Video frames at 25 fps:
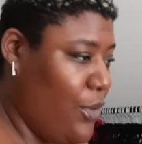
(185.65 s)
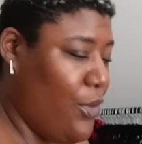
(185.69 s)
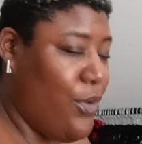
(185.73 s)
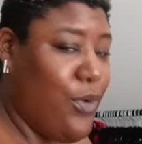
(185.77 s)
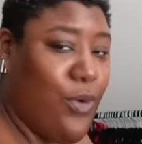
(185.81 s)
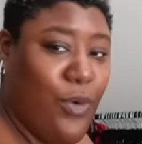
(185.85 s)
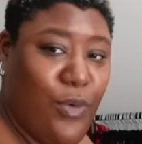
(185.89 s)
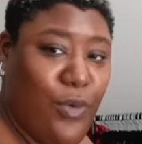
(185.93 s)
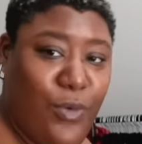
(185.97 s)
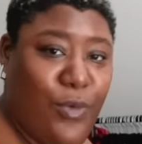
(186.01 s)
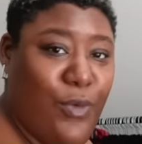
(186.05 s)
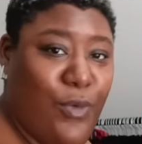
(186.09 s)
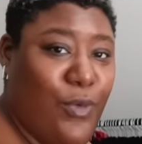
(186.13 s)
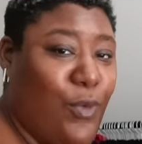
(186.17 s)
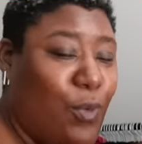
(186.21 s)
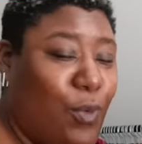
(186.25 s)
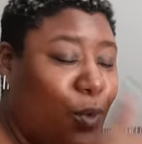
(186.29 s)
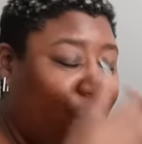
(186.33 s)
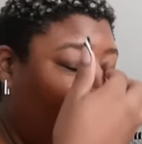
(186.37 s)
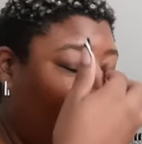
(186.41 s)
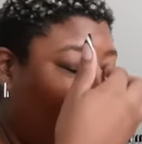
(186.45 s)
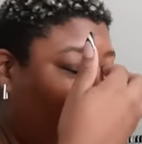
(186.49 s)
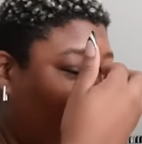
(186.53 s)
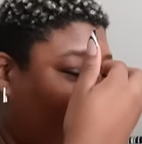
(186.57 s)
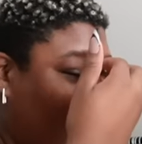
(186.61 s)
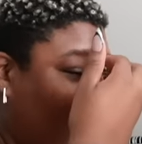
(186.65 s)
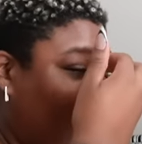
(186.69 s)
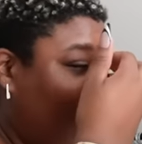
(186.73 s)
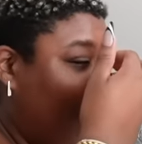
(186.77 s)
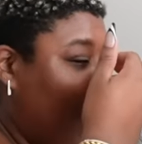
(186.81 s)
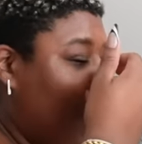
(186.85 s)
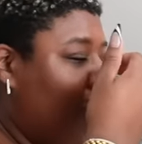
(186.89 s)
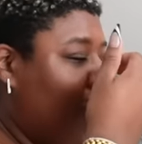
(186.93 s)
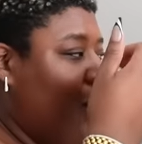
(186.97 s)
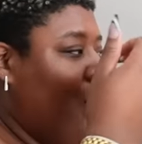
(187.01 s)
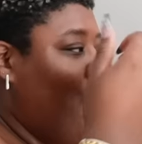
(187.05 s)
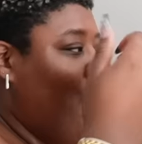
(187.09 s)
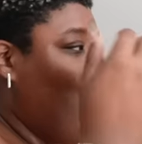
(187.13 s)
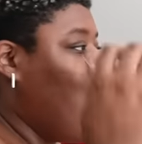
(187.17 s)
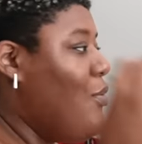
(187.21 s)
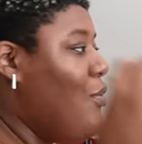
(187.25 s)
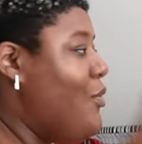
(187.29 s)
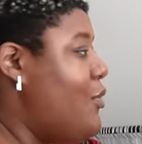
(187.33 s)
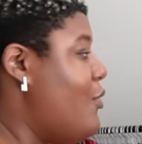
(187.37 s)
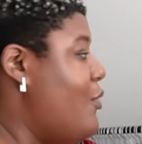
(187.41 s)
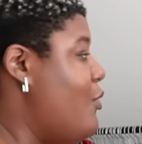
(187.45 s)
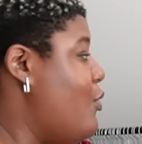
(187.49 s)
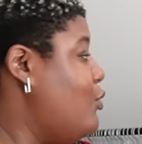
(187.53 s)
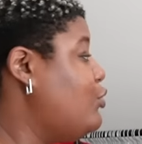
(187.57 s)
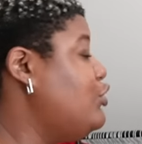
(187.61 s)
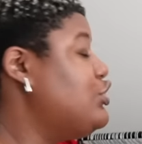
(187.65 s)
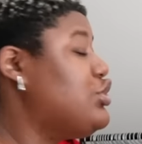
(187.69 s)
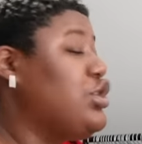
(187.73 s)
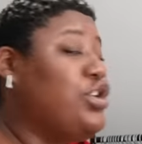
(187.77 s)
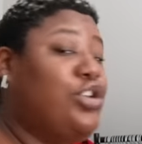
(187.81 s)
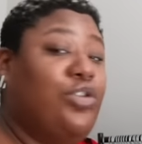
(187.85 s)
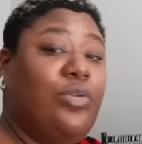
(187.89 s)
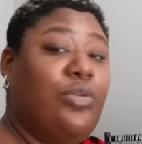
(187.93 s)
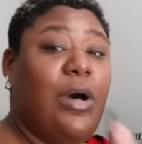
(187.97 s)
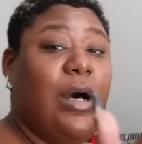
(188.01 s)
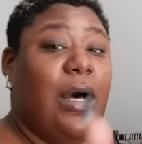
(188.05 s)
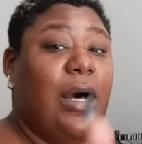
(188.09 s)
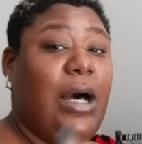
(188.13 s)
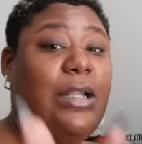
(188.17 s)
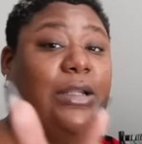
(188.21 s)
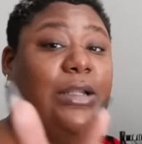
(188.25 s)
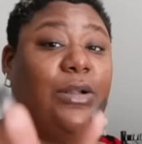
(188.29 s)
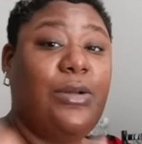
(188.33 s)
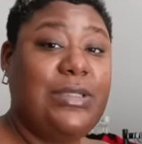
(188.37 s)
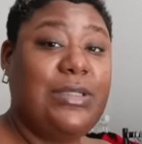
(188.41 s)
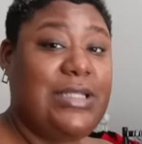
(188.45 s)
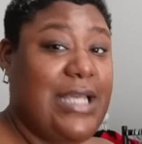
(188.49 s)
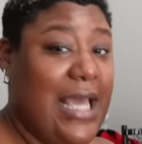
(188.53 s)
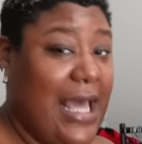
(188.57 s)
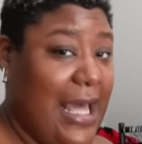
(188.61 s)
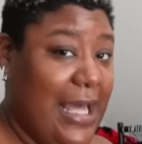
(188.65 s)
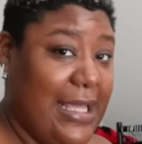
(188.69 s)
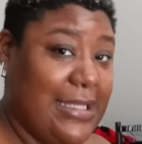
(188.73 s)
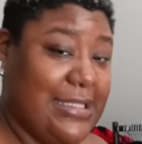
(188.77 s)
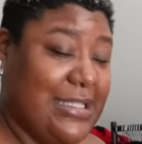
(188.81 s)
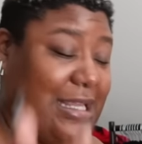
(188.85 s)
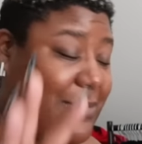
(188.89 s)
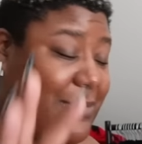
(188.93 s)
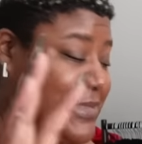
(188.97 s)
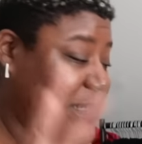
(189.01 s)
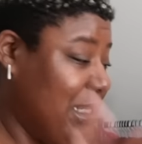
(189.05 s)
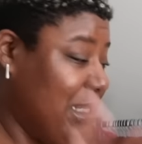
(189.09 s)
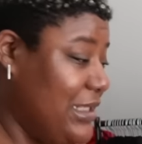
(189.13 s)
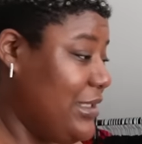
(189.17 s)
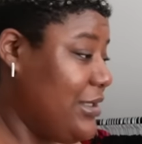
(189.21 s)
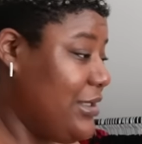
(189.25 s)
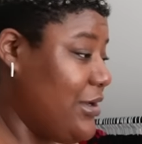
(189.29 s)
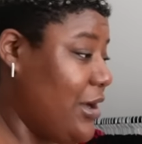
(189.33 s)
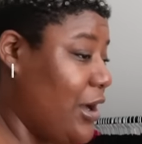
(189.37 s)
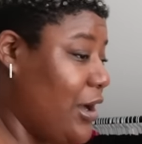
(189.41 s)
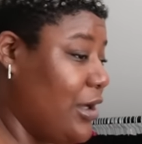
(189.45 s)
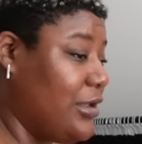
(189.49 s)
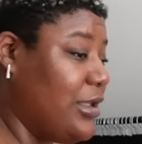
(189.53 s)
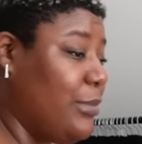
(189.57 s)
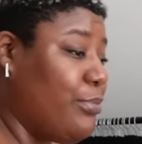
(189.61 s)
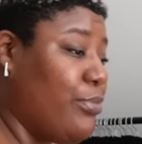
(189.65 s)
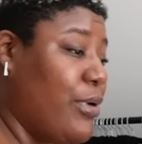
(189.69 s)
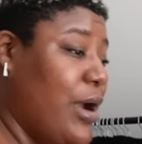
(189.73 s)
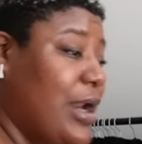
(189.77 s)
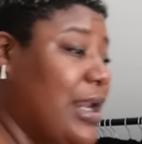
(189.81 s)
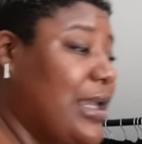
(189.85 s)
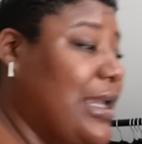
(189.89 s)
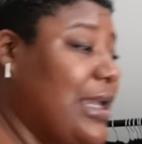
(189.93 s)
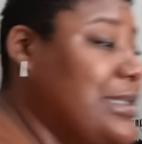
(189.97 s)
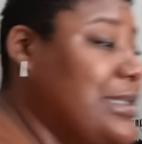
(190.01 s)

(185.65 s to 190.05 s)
Ooh, you should do a little test. I'm telling y'all, the product